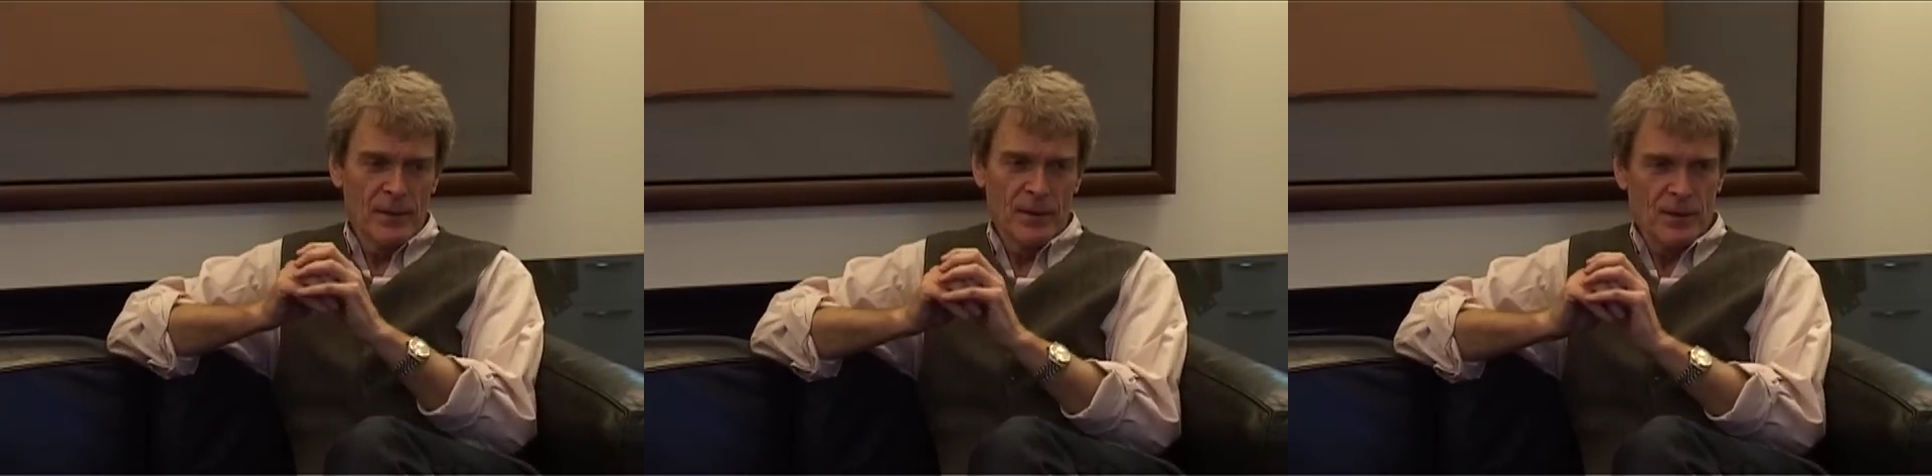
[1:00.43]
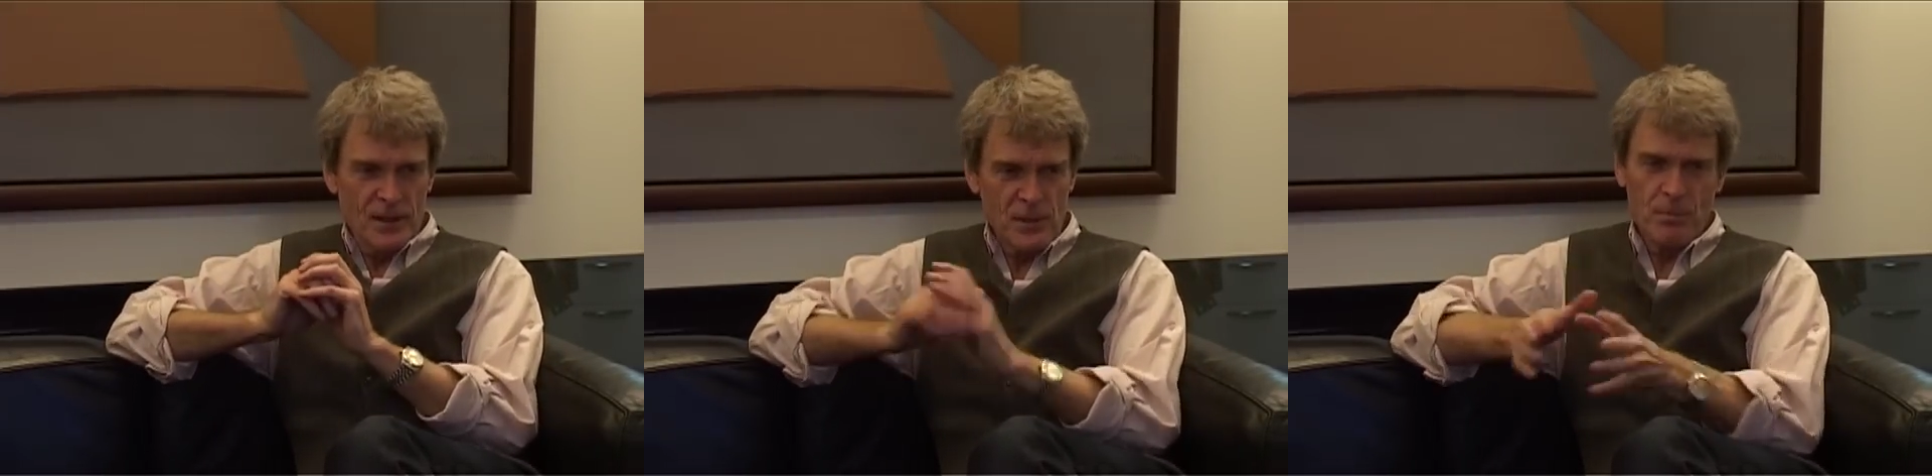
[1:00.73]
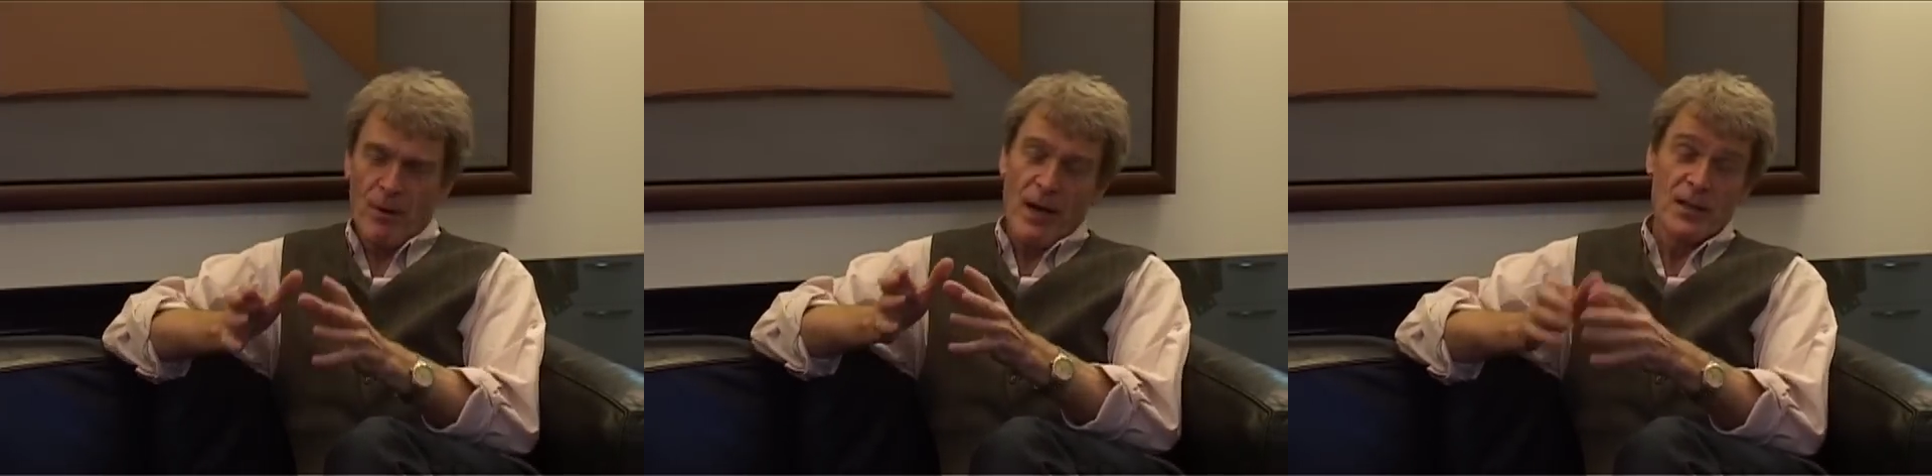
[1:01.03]
that this
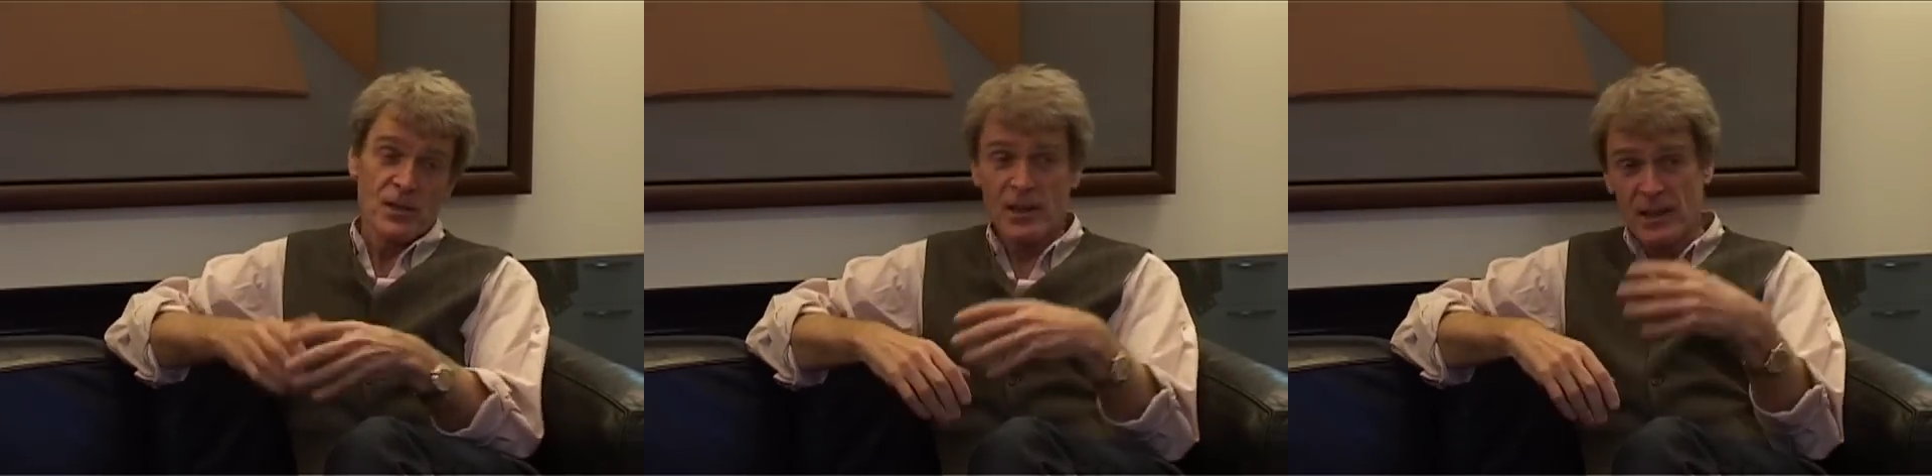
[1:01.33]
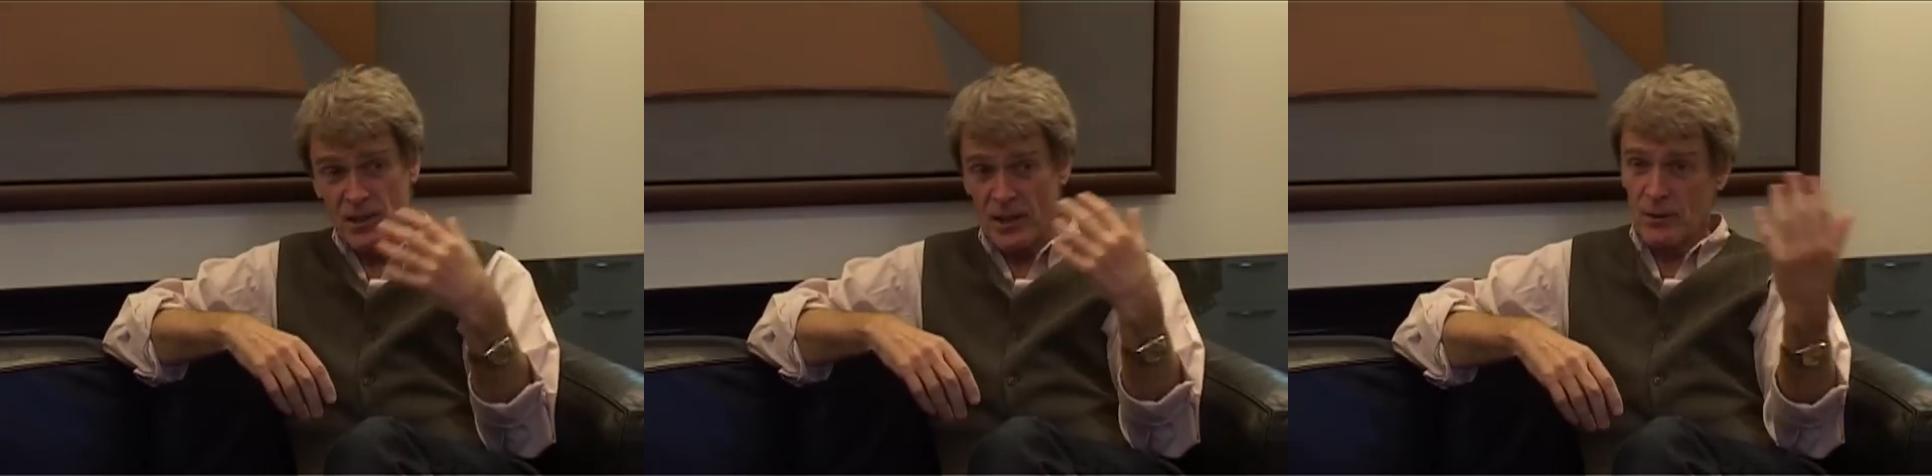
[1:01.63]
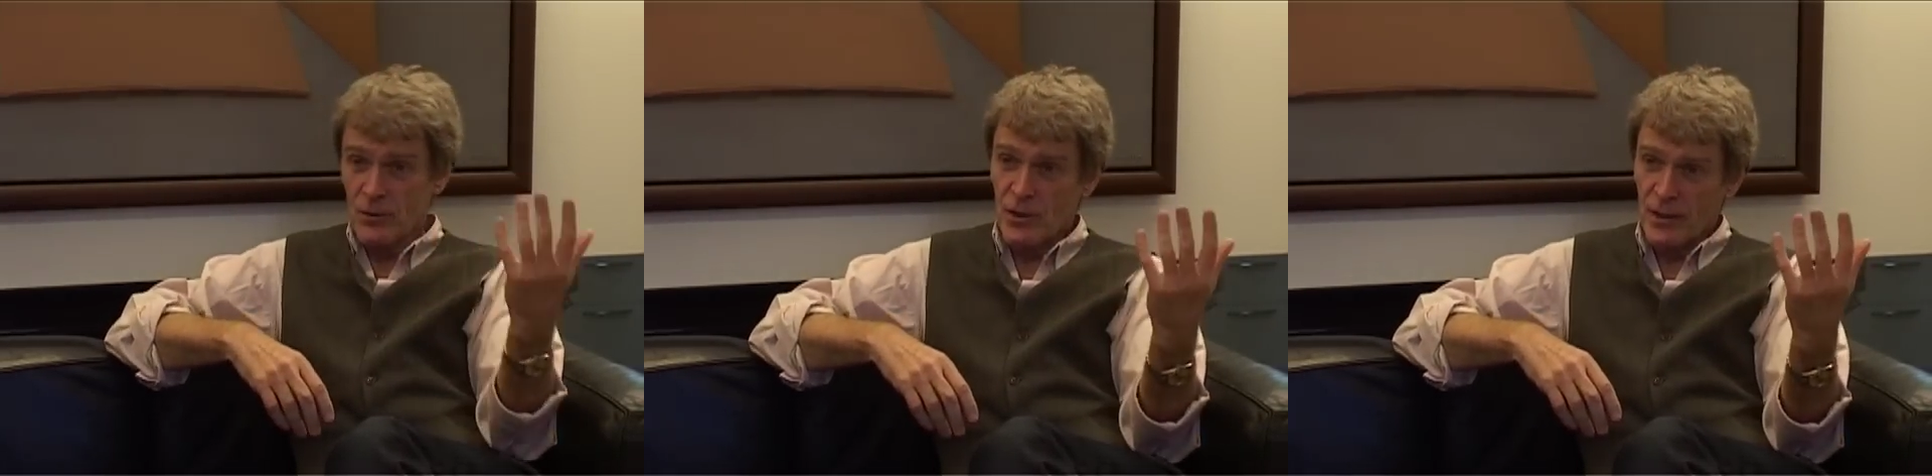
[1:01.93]
brand, say it's
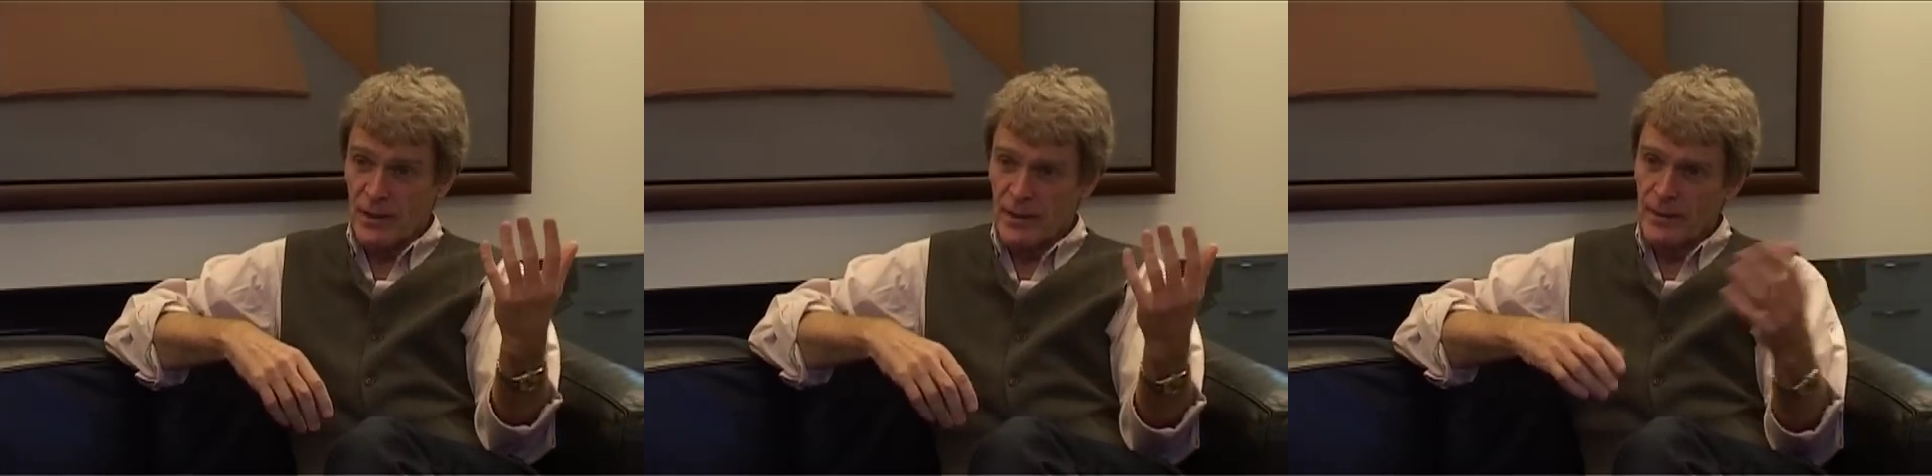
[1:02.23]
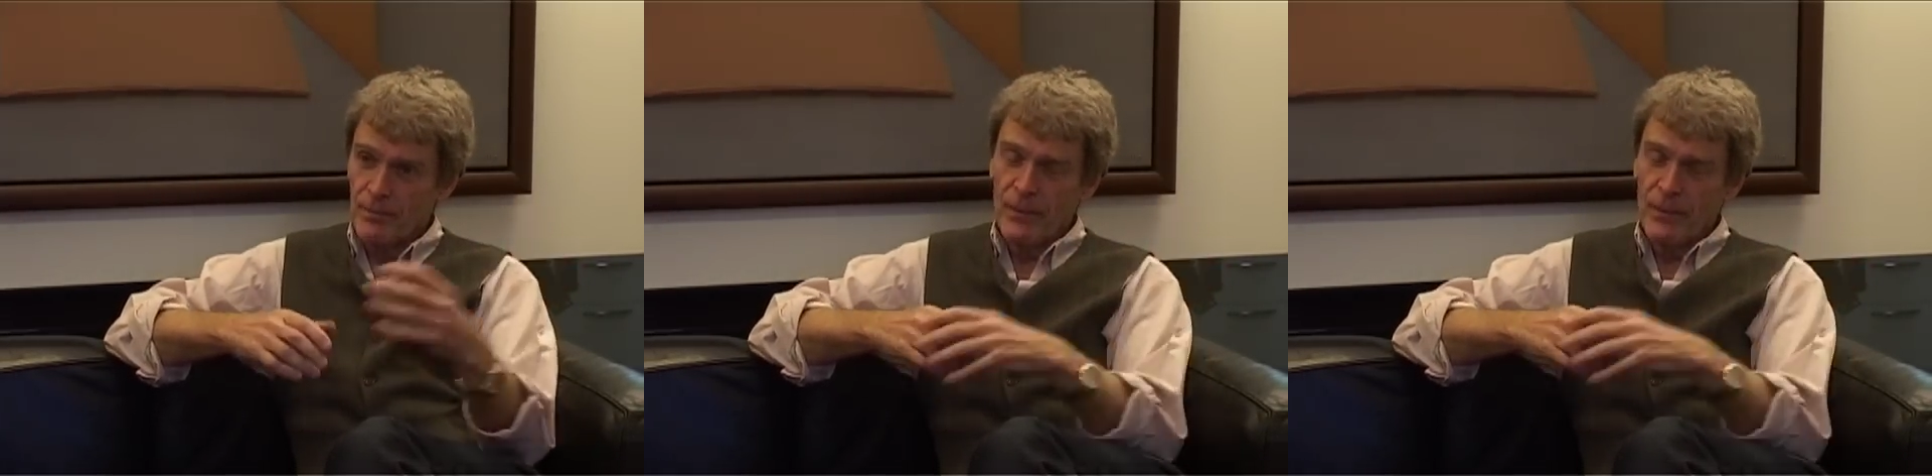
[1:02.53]
LG,